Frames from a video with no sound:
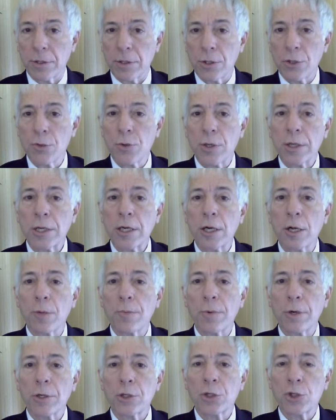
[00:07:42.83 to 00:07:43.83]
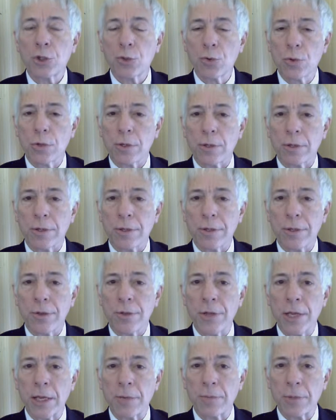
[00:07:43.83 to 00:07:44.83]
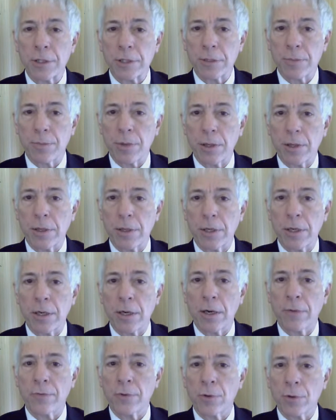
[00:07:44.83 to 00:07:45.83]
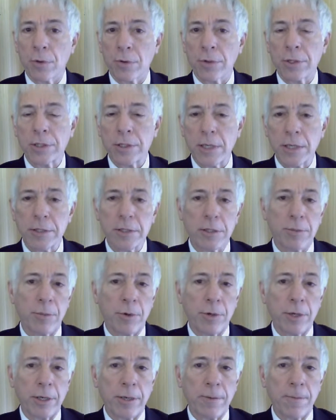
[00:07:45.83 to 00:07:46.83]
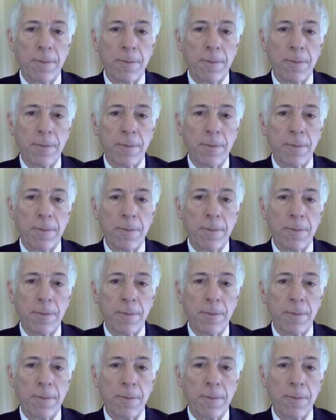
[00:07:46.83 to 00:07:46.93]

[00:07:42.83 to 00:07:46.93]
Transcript: you can help assure the admissibility of your own testimony.